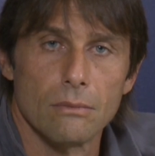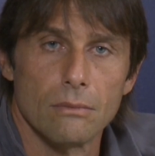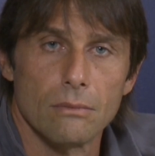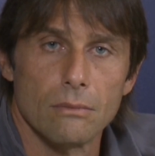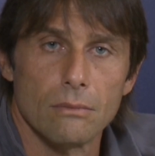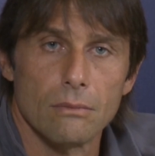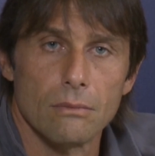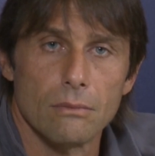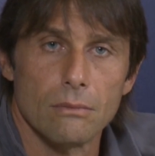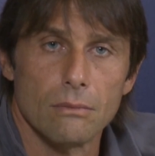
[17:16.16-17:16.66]

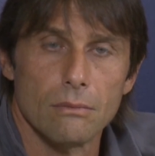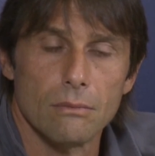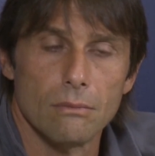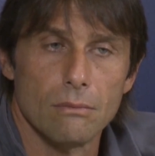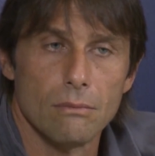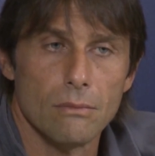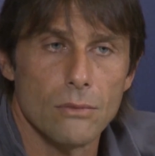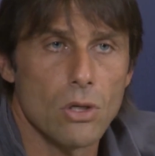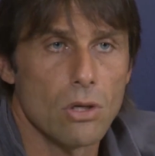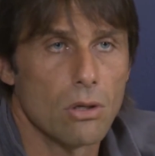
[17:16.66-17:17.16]
about?
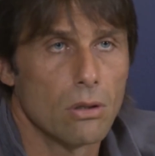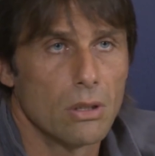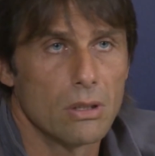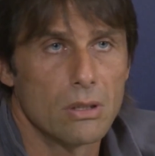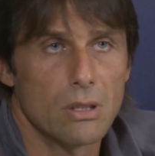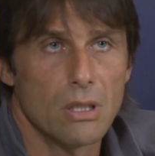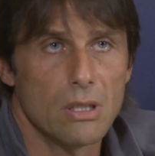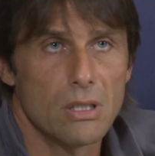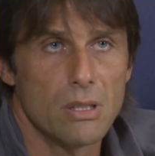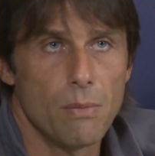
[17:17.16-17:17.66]
No,
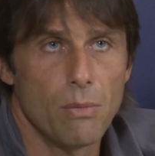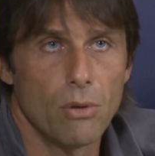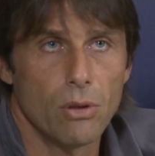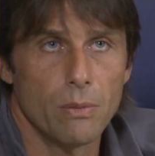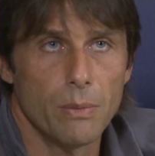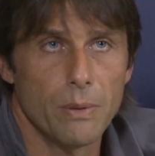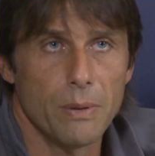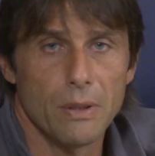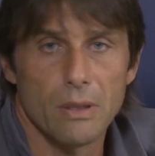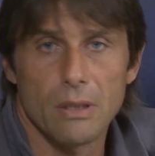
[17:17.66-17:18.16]
at the
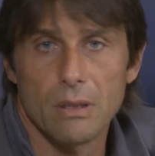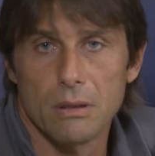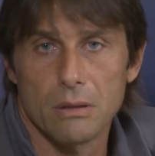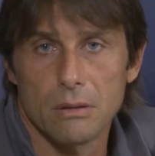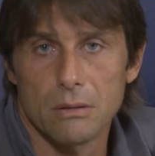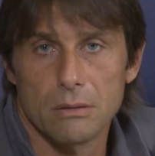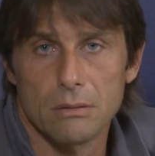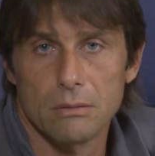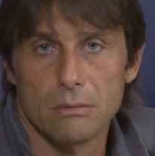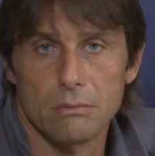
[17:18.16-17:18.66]
moment
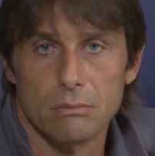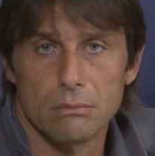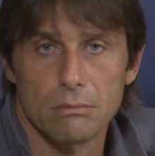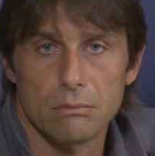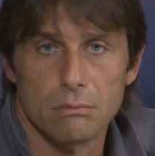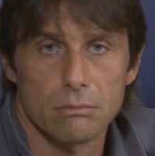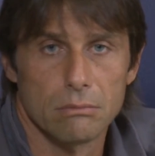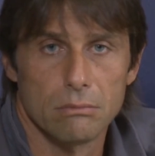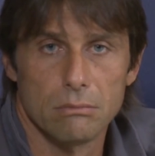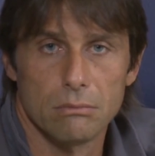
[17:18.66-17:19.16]

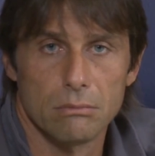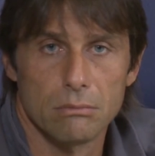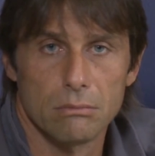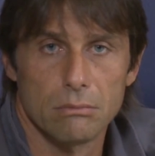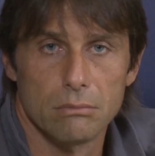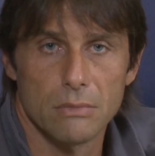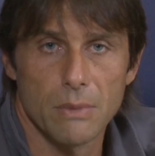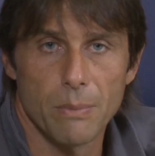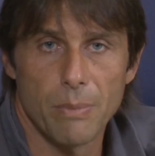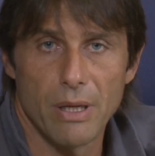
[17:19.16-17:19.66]

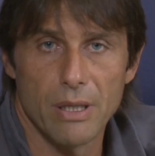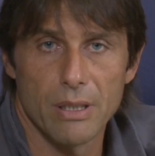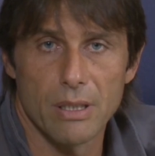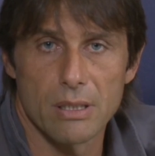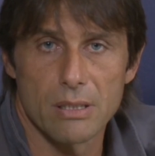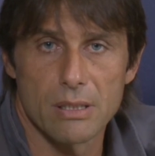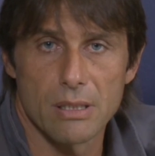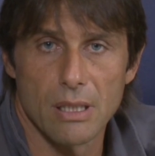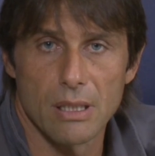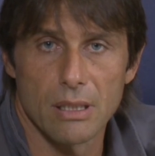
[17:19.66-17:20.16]
the
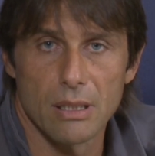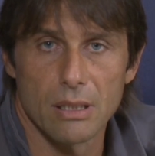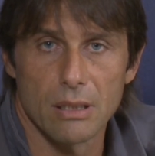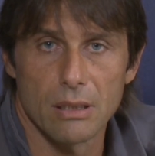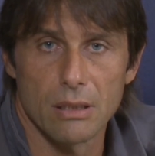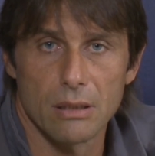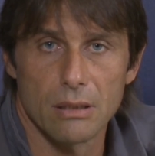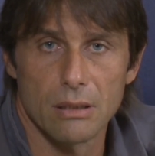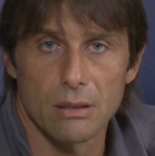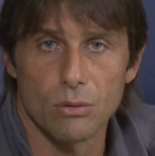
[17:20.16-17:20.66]
players are in
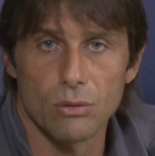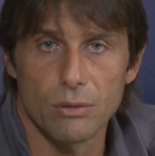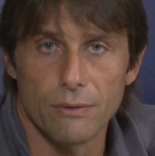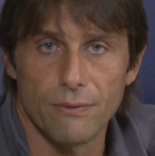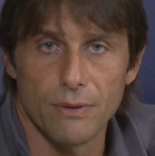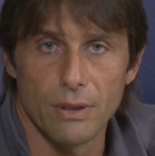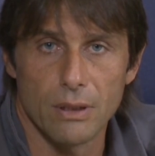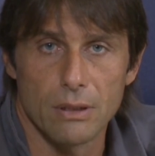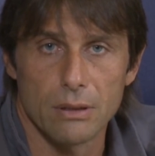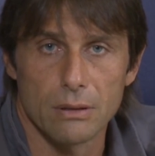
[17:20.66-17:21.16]
a good
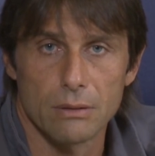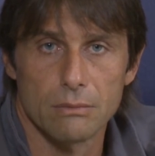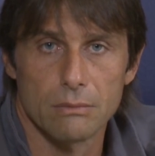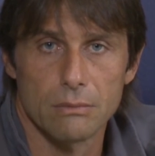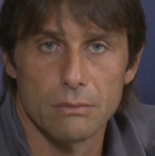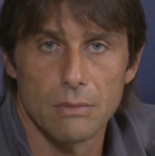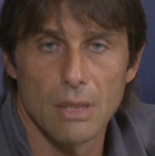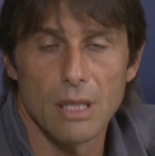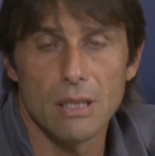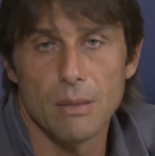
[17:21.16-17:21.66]
fit
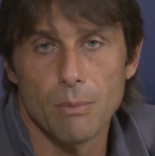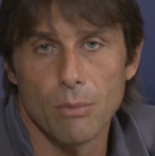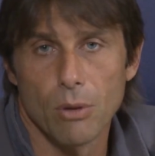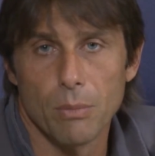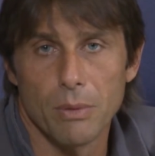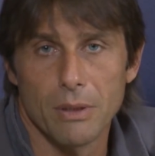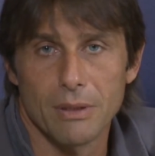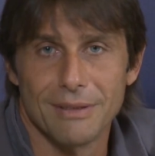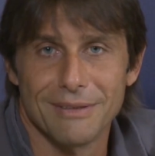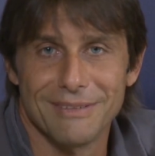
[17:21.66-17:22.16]
at the
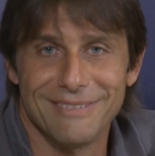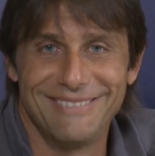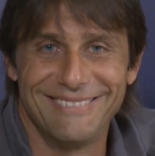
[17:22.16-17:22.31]
moment.